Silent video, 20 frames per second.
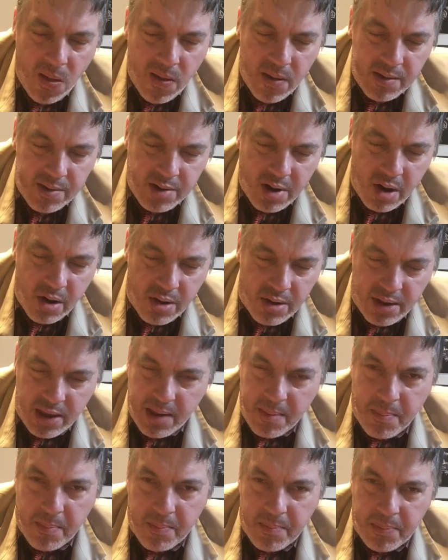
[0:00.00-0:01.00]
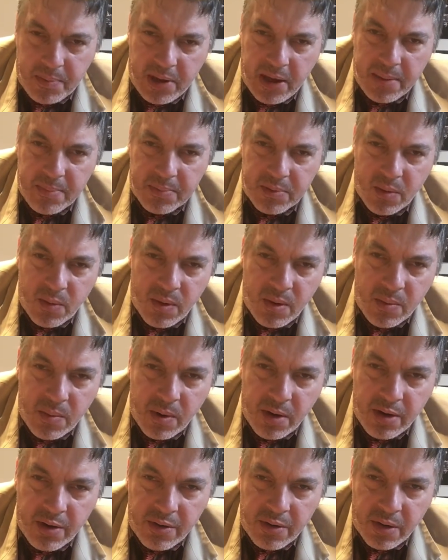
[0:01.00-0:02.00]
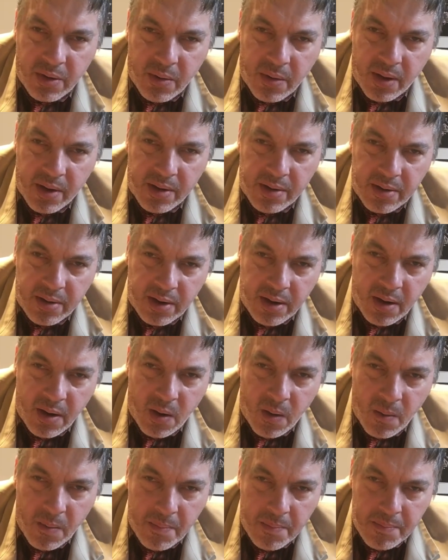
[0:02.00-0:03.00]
just keep doing what you're doing, you know,